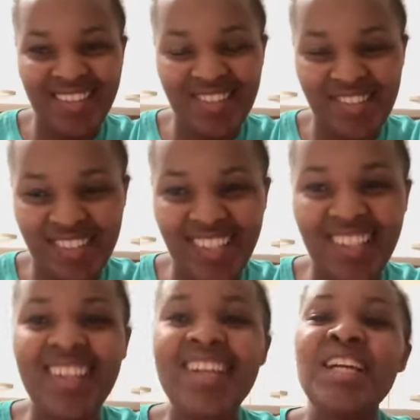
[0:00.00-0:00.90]
Okay,
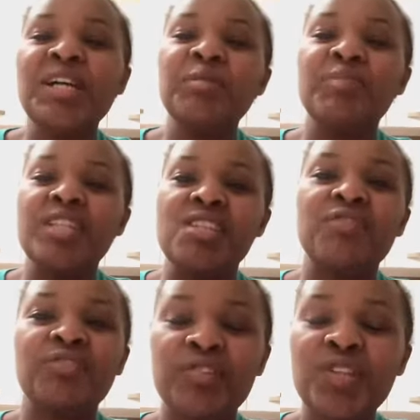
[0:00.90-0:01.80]
But
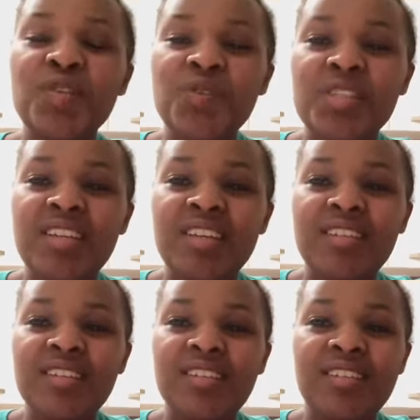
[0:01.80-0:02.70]
if you want to say
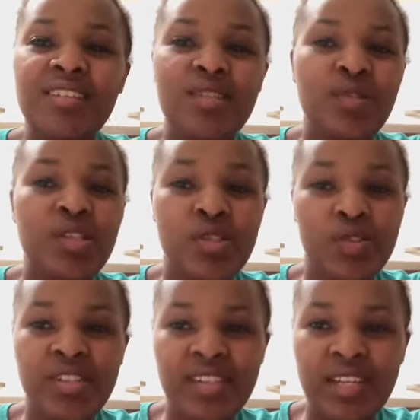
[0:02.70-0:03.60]
so and so
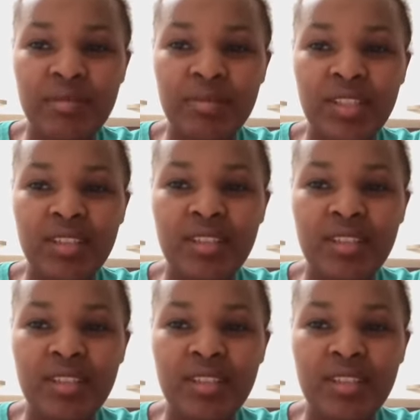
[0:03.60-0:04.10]
is coming,